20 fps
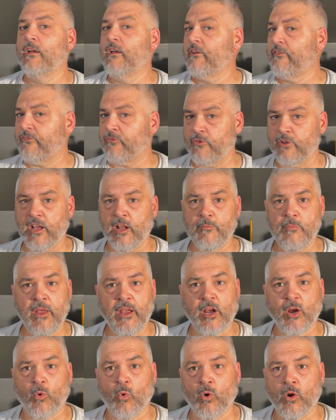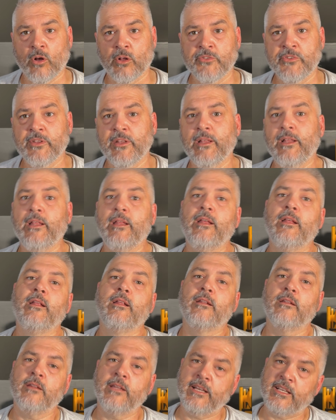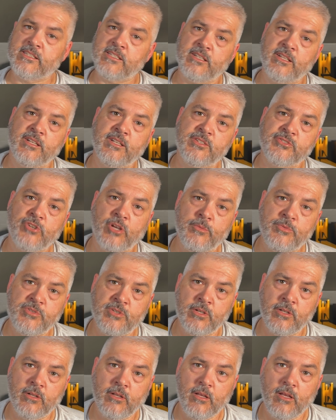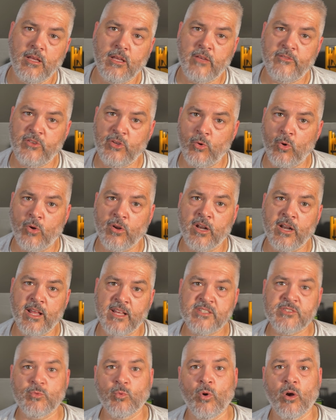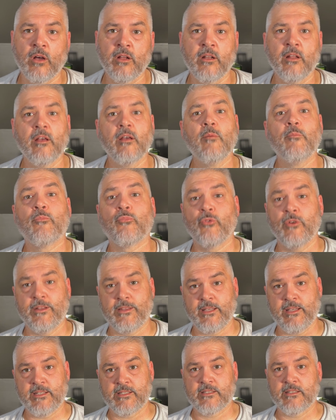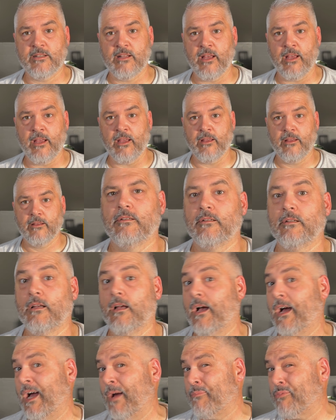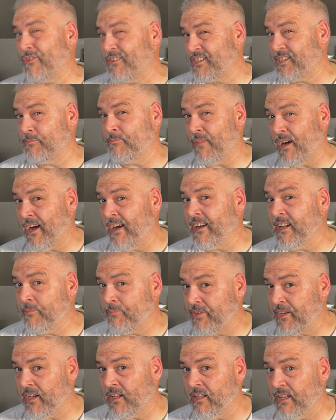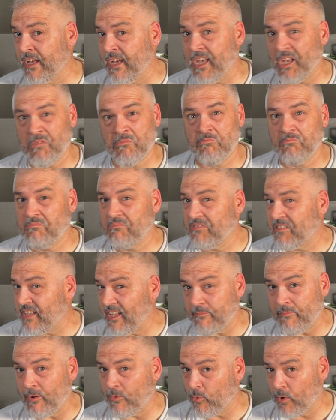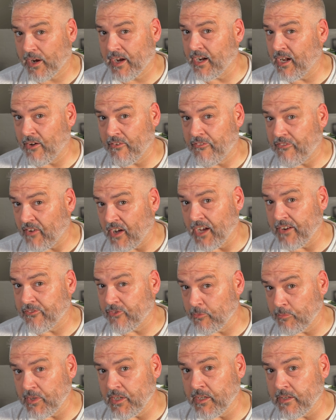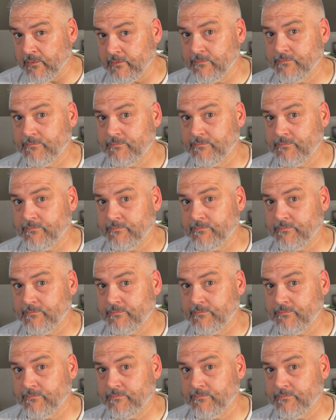Free on MakerWorld, links in the description. If you own an S1, print these today. I printed mine in PLA. They've been working out fine for me.